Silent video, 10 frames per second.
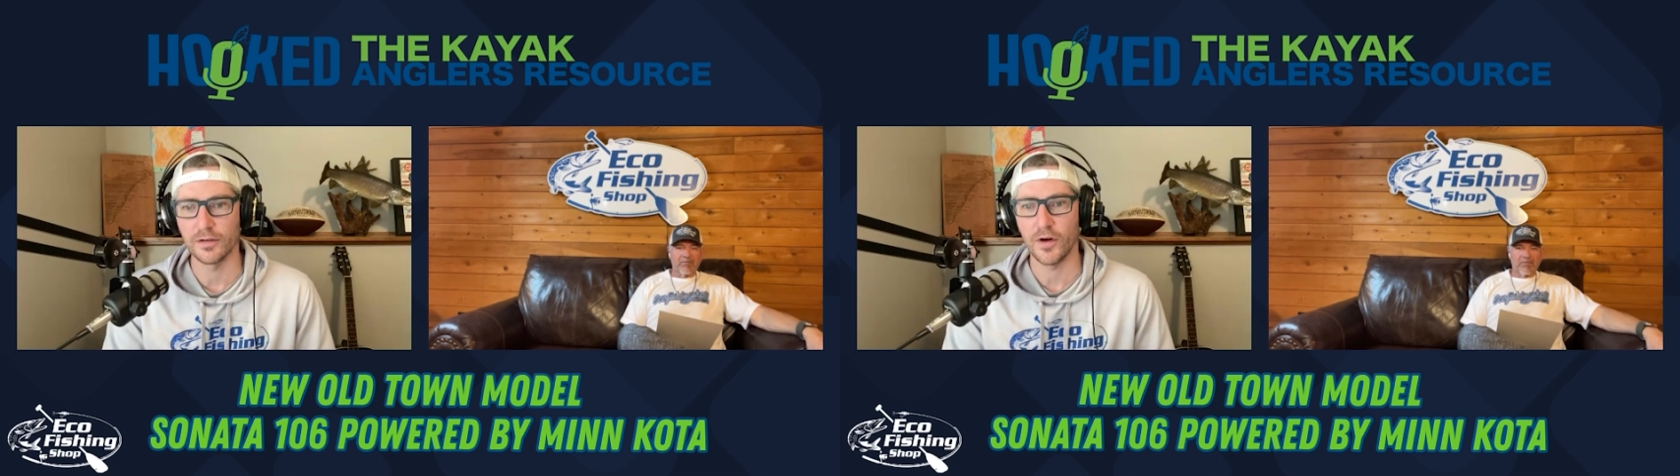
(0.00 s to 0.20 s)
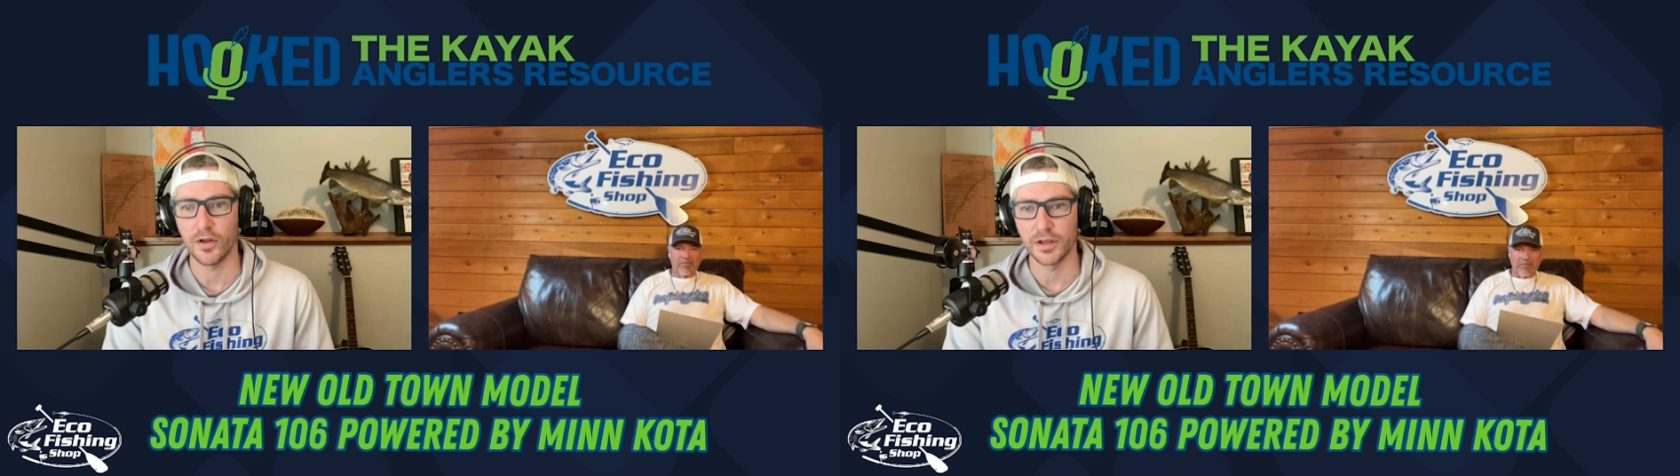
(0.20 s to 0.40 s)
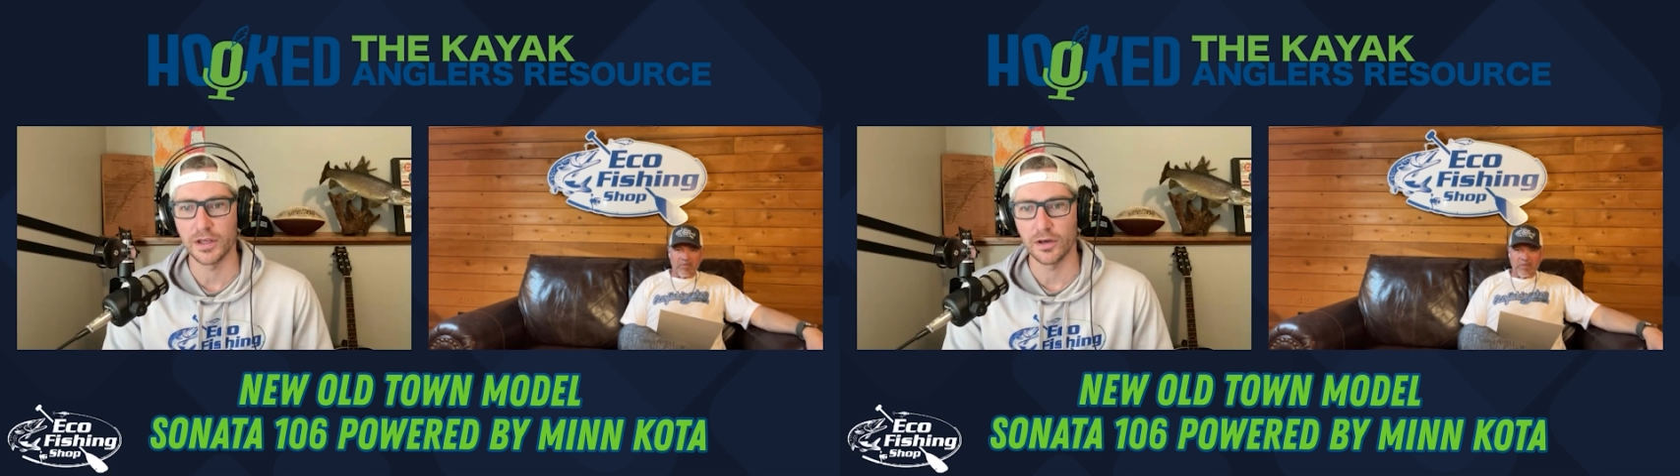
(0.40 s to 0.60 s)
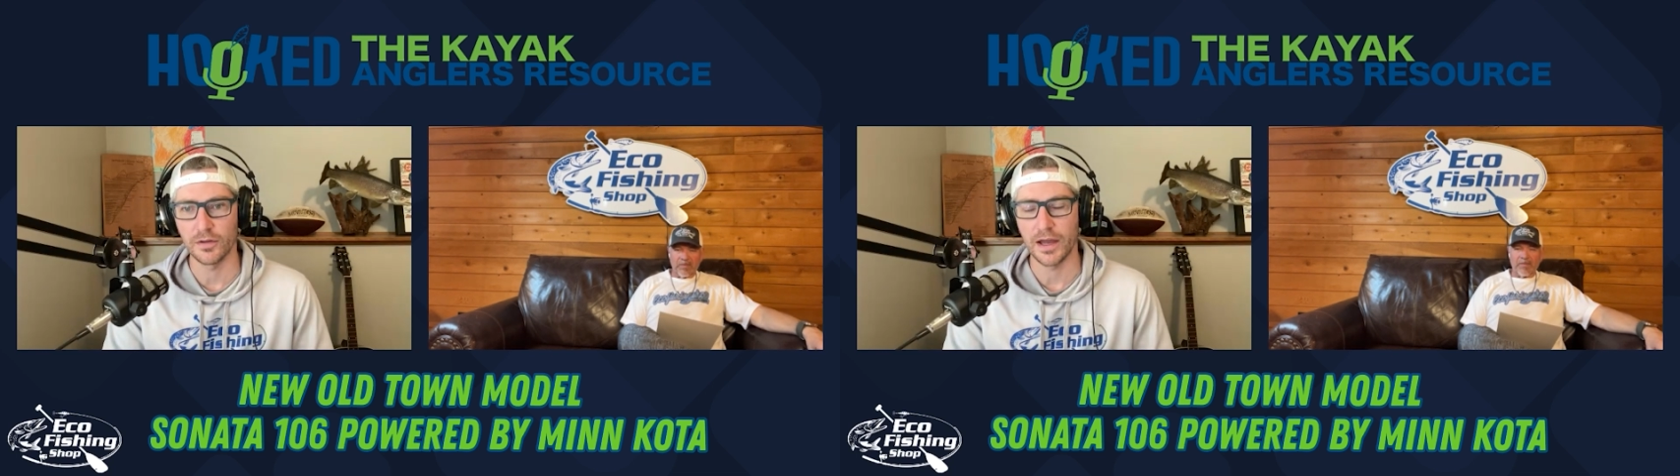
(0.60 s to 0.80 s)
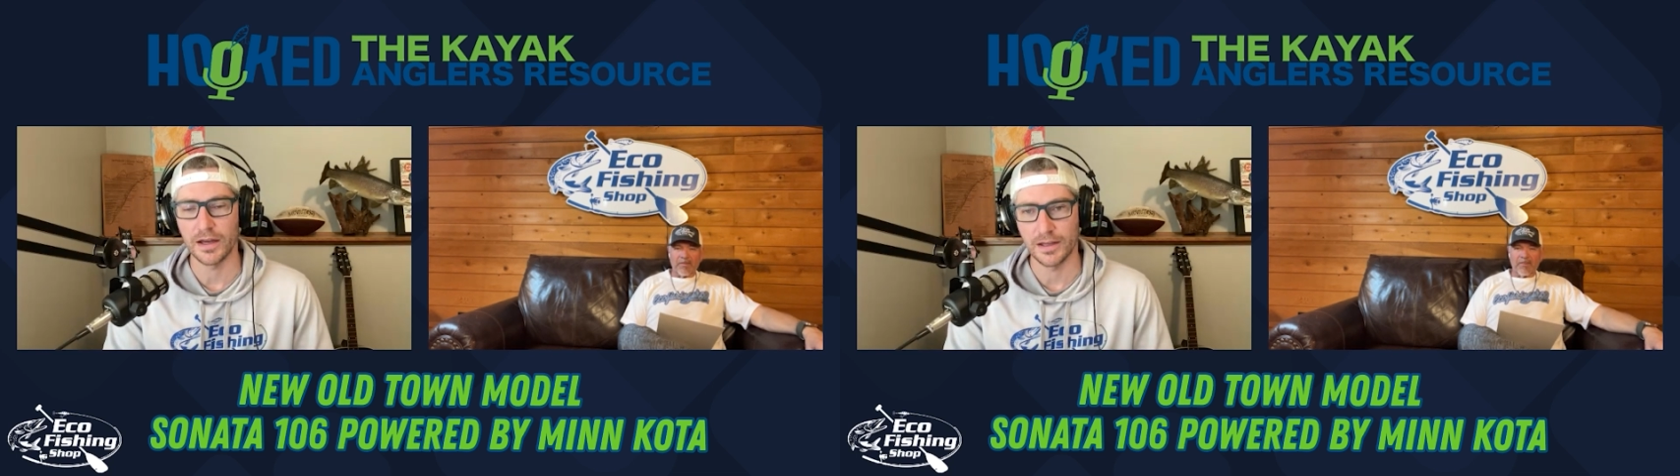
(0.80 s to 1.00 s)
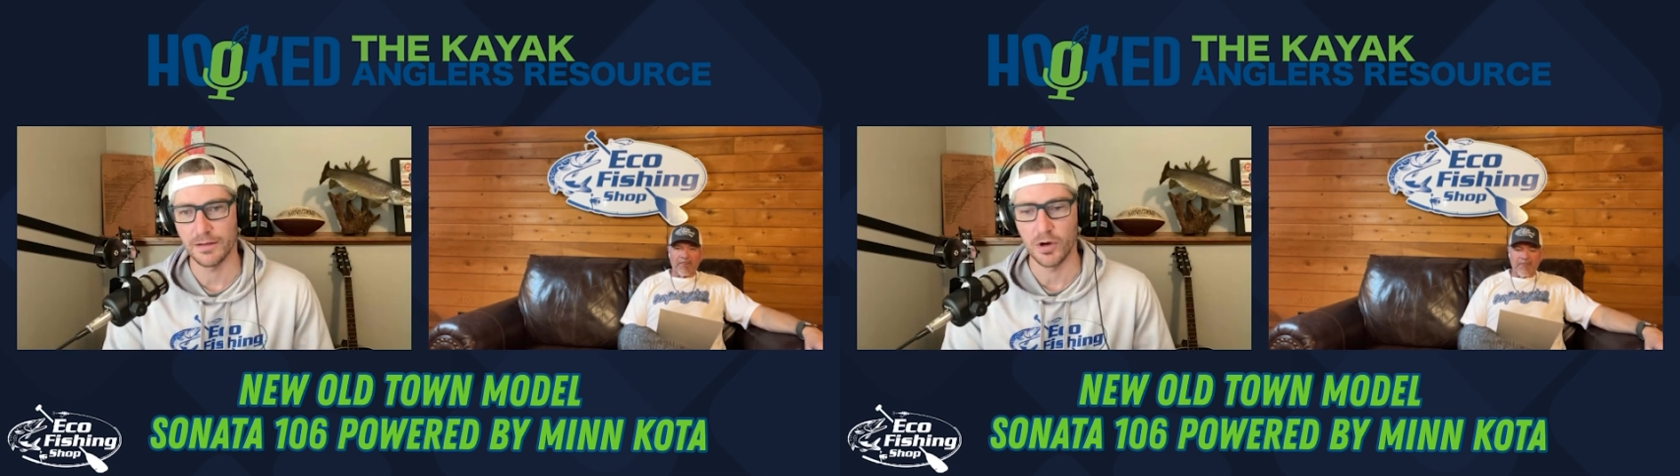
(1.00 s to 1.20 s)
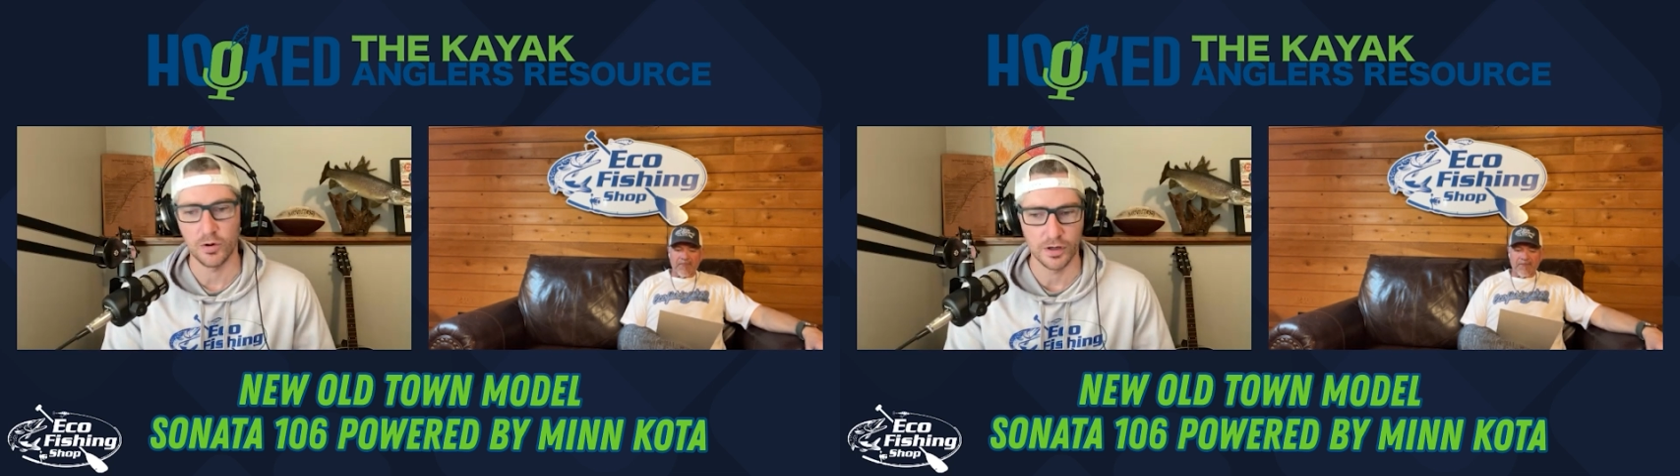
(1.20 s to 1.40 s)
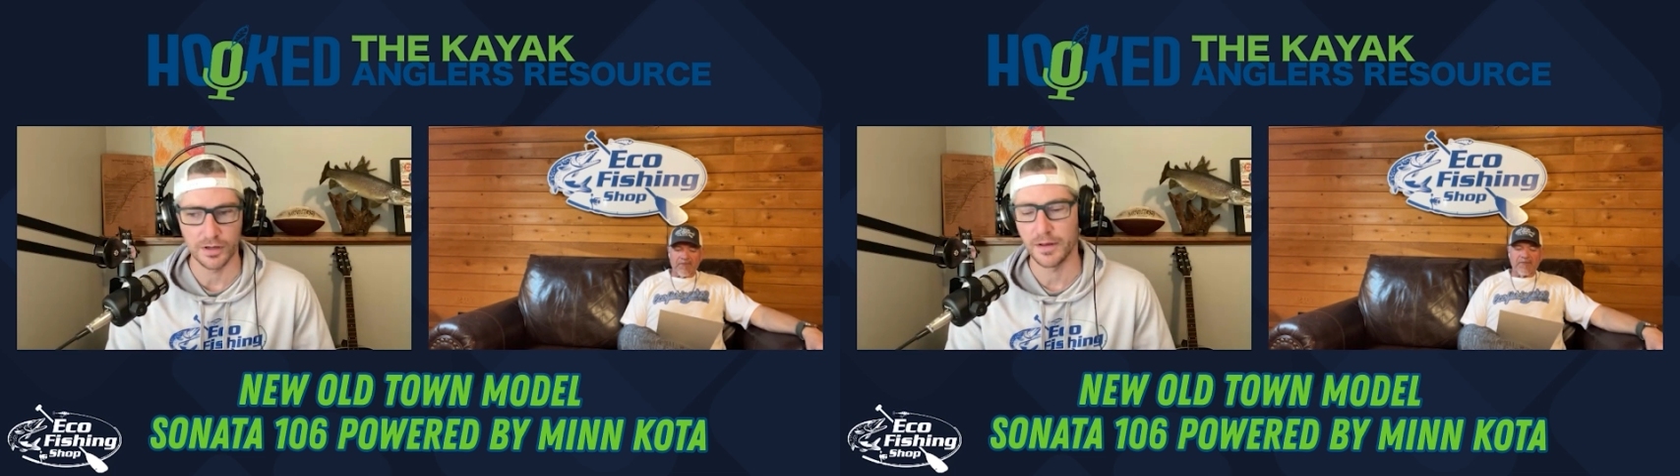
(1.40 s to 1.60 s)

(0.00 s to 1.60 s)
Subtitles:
of all the gear that and the motor